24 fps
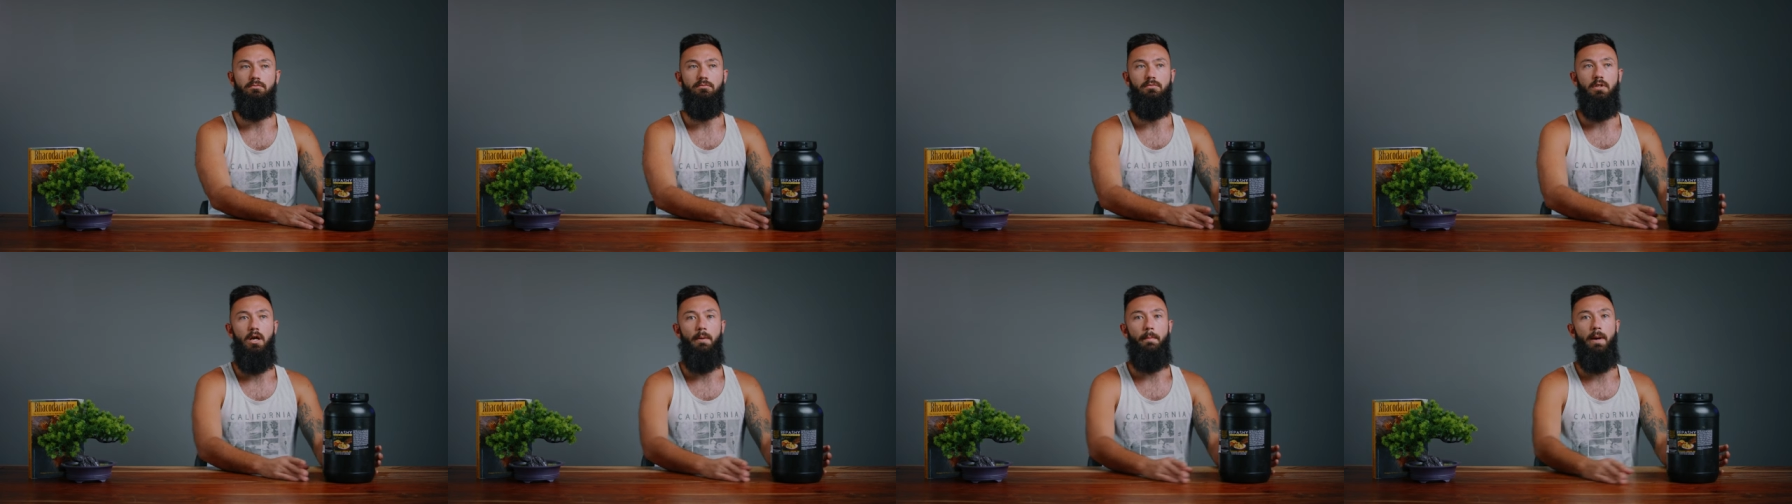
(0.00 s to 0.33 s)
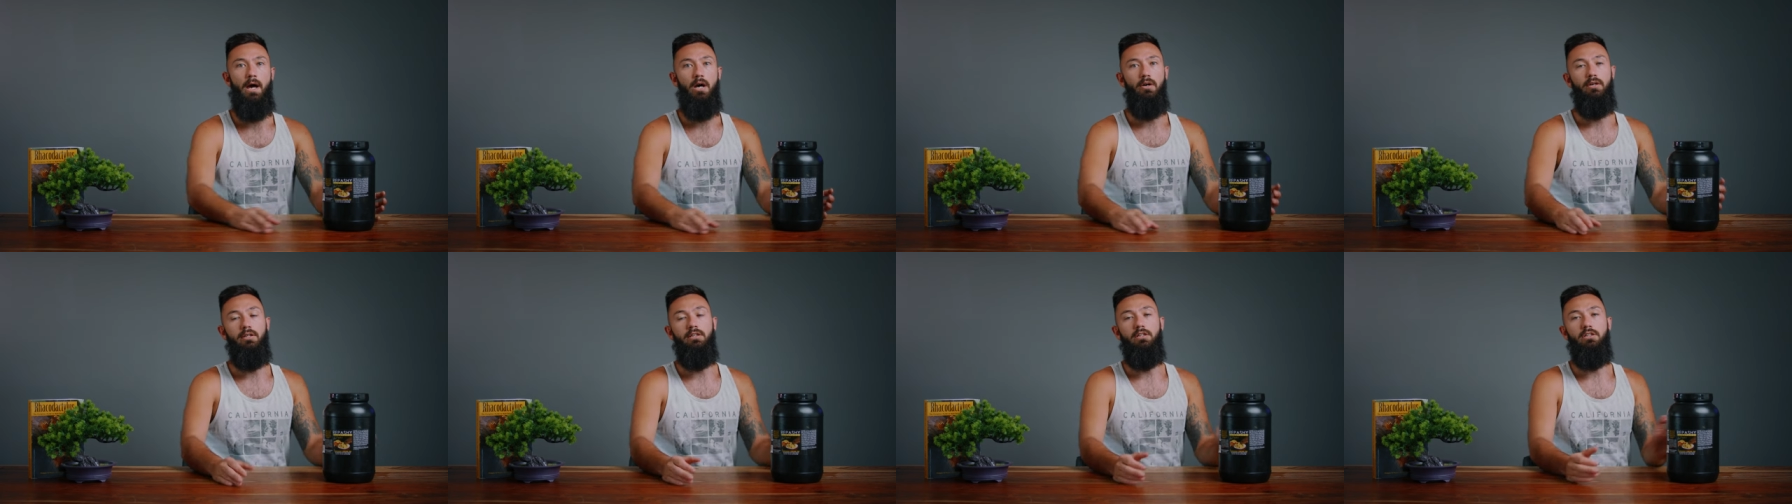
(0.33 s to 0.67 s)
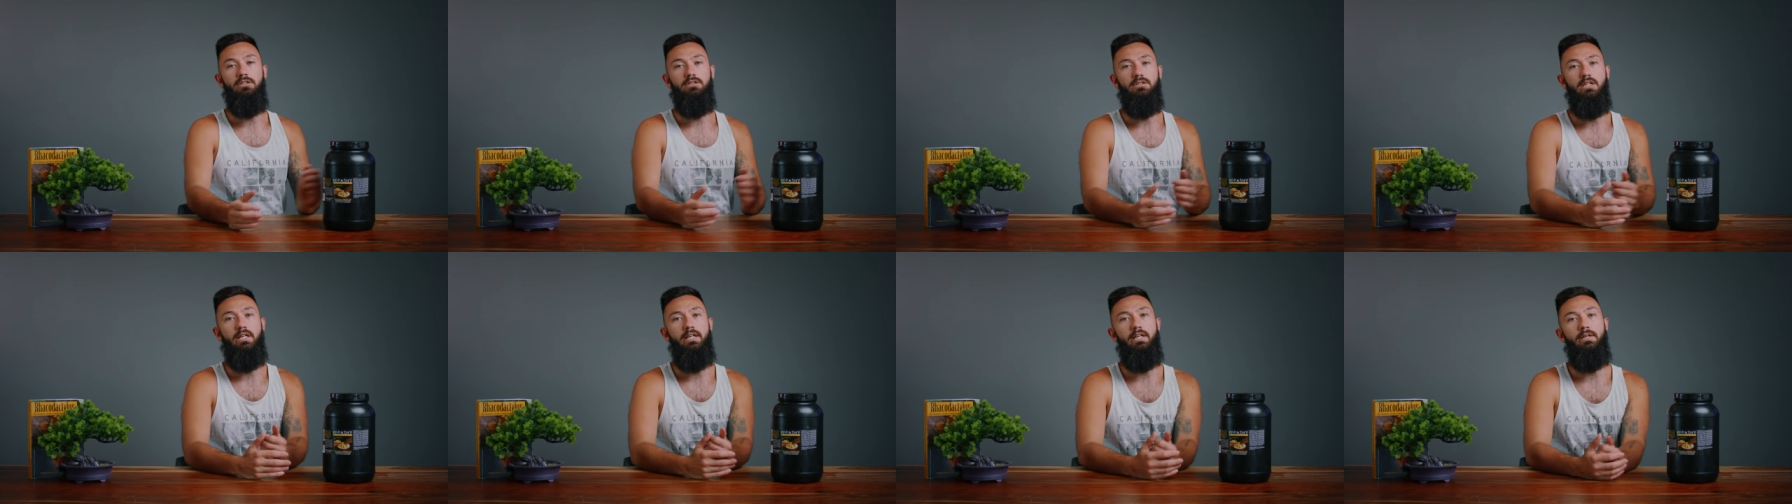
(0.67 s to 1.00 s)
amount, it
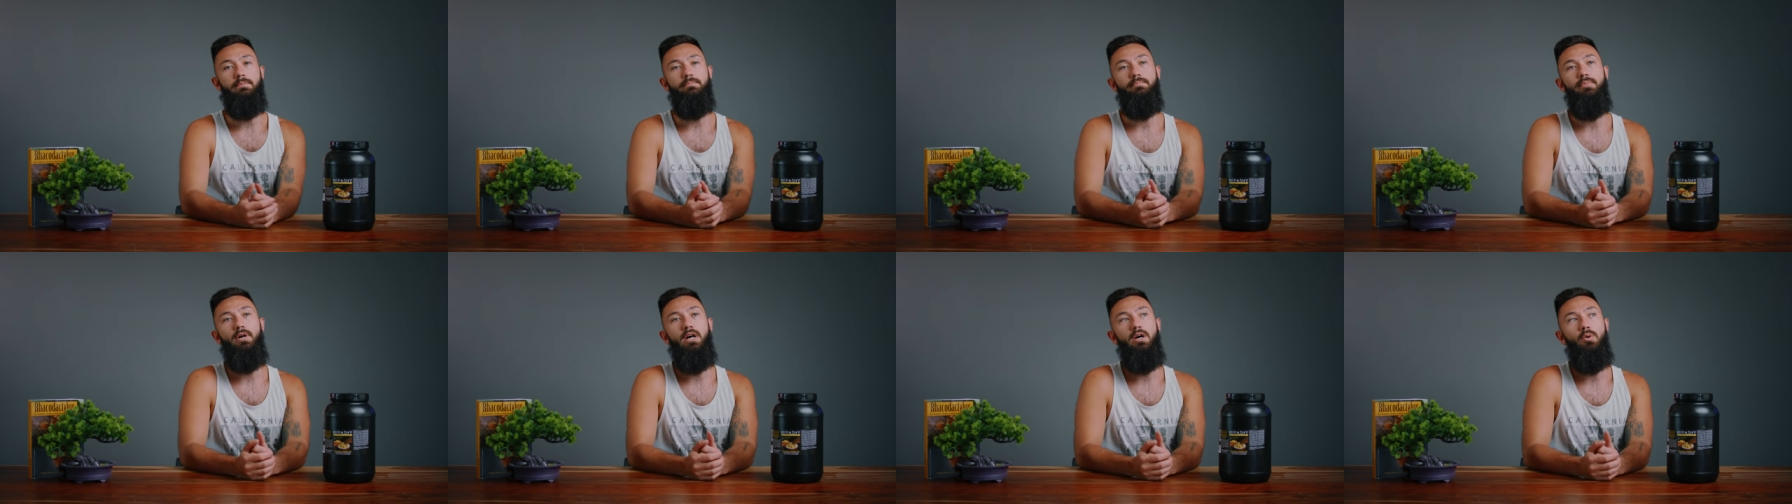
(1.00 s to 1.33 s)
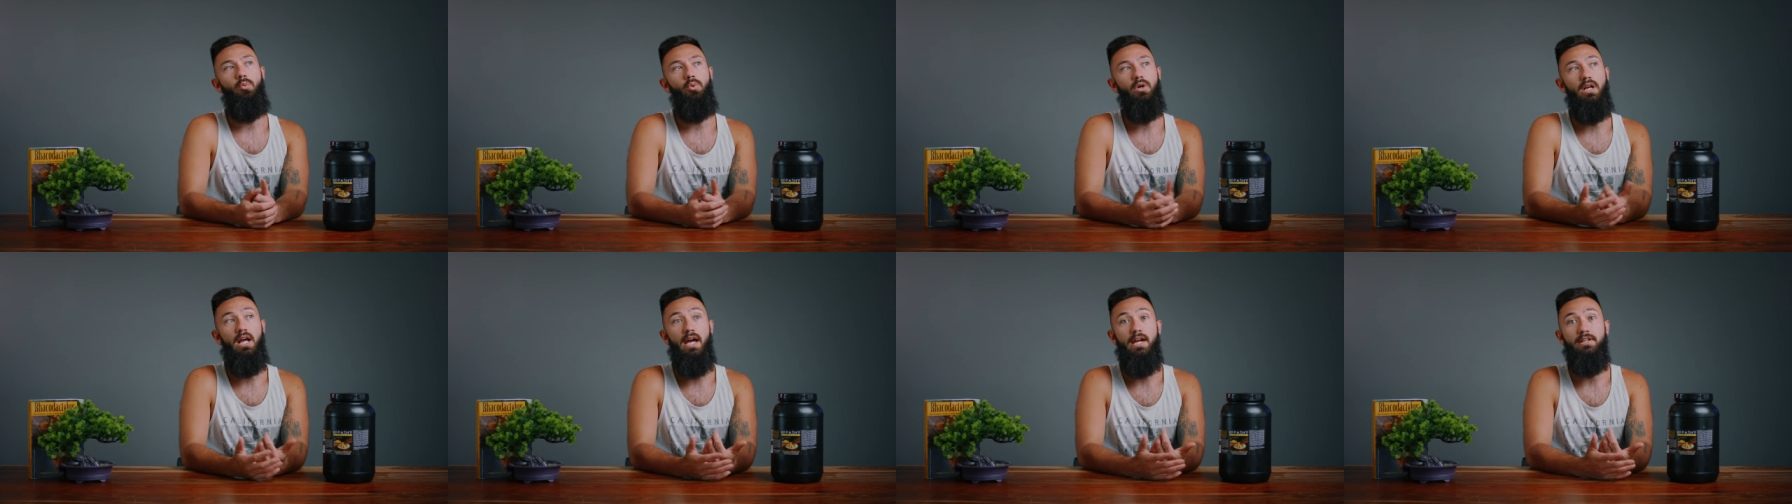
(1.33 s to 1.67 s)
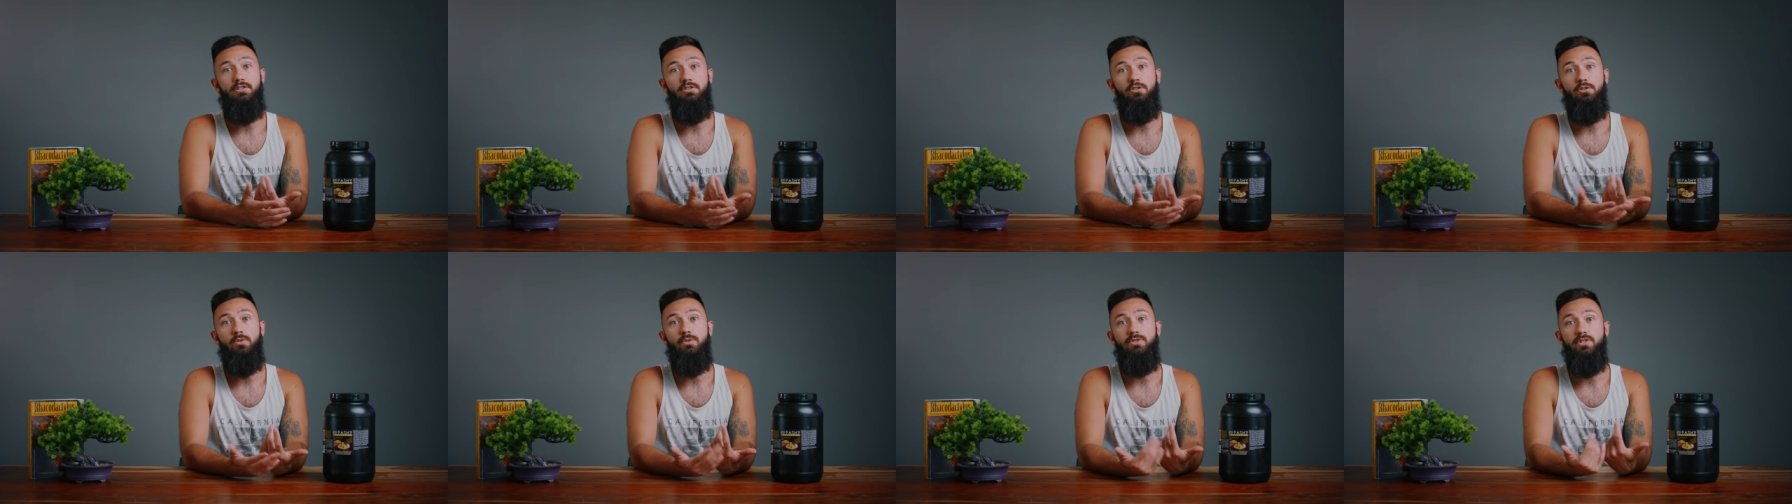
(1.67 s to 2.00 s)
looks like, but what I
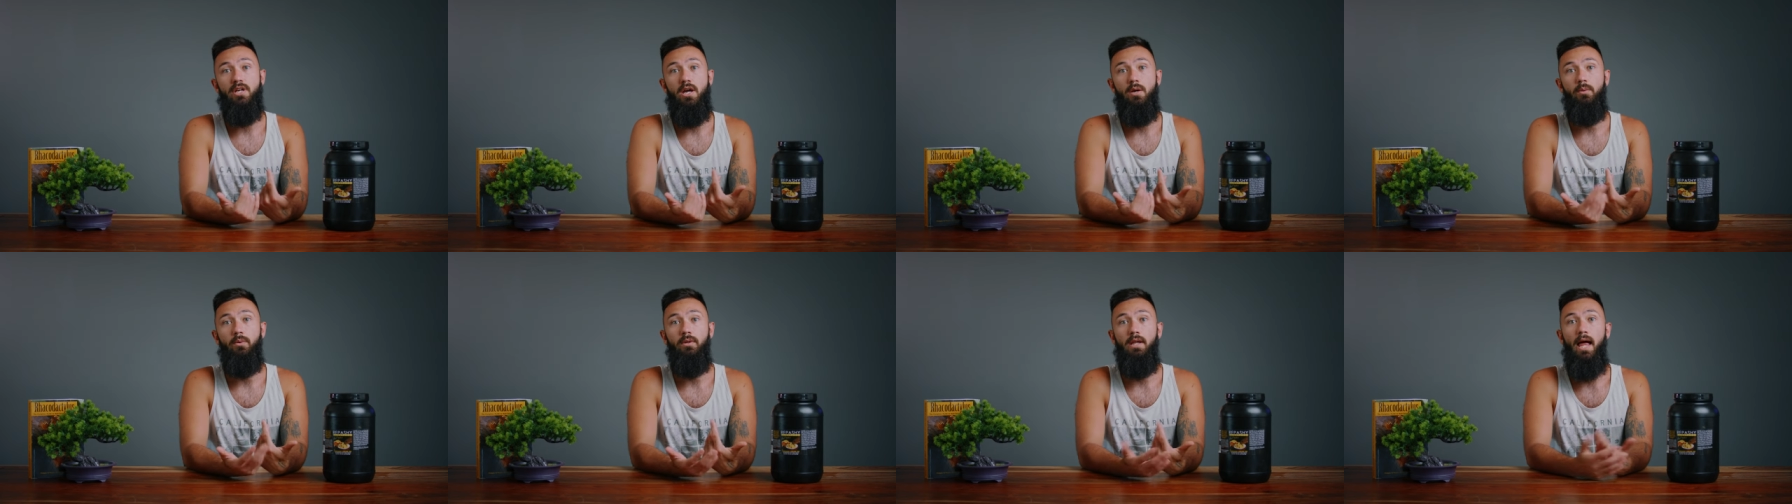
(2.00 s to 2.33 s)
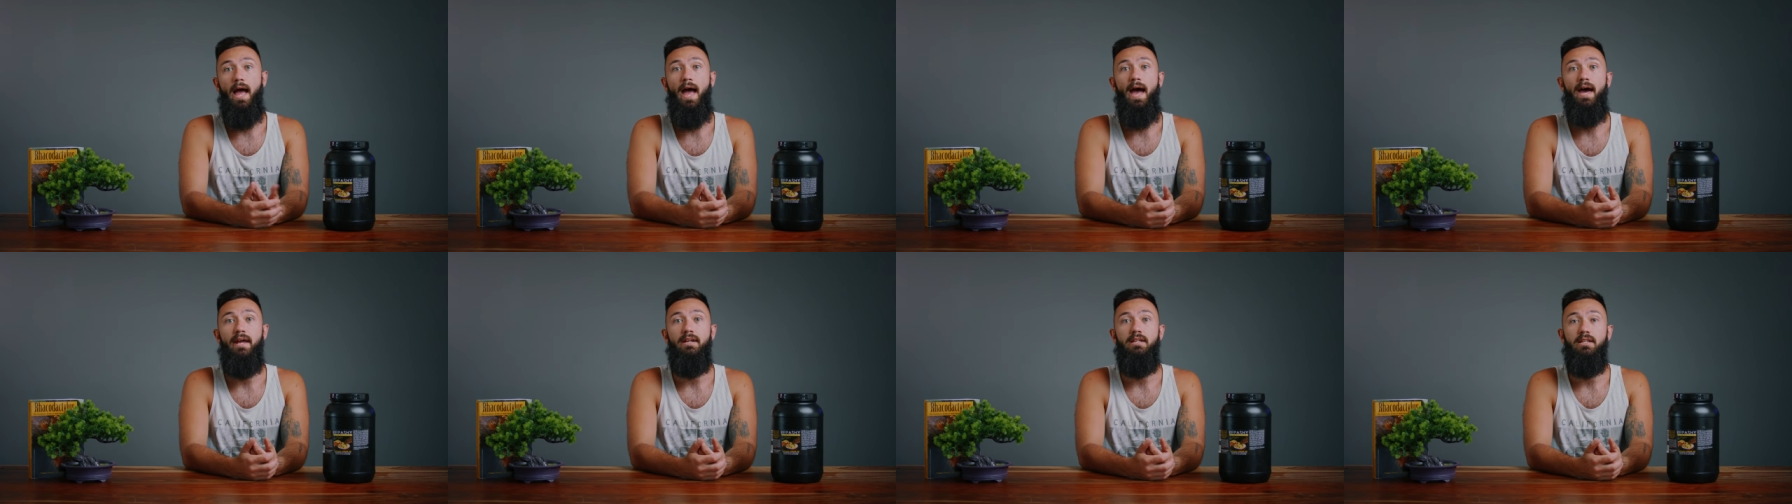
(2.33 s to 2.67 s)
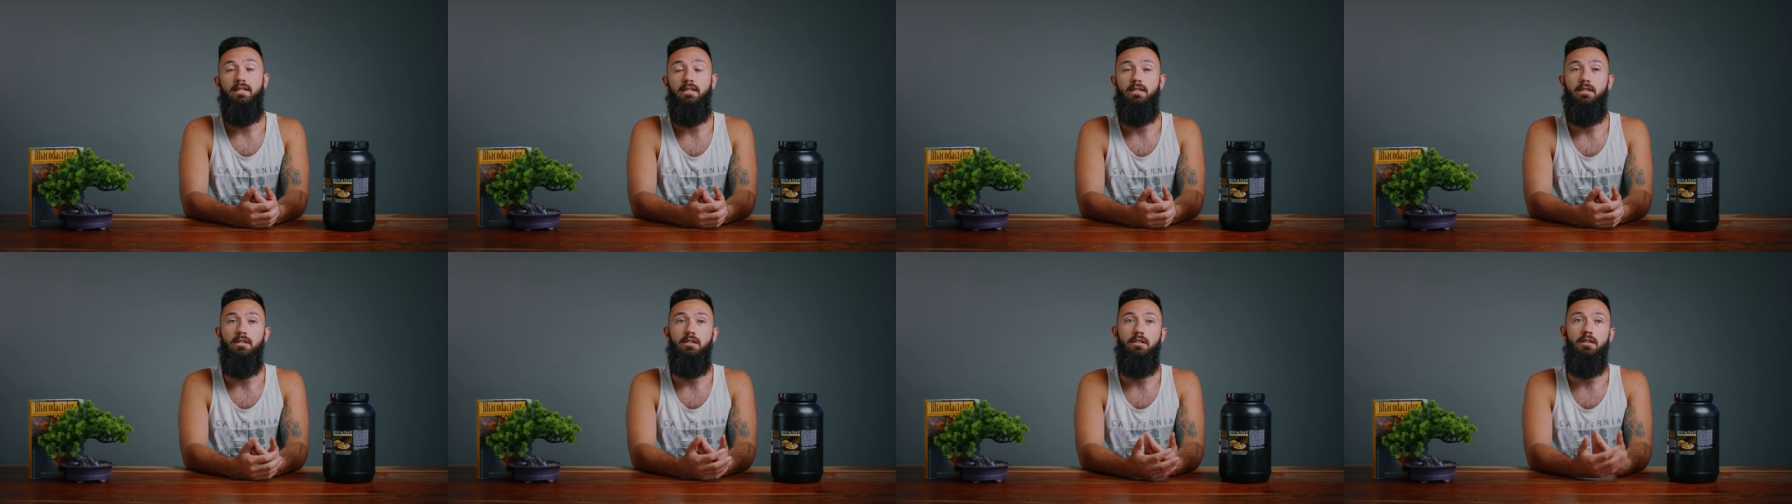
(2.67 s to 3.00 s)
do is I will add
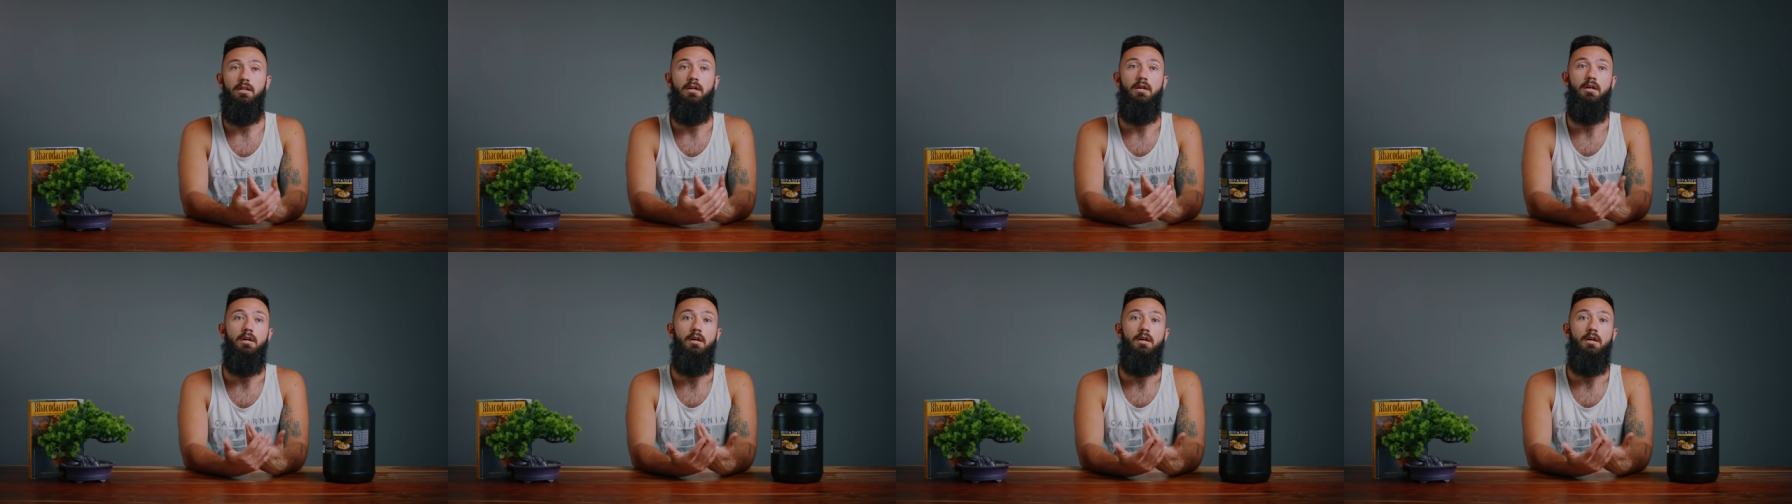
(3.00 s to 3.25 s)
in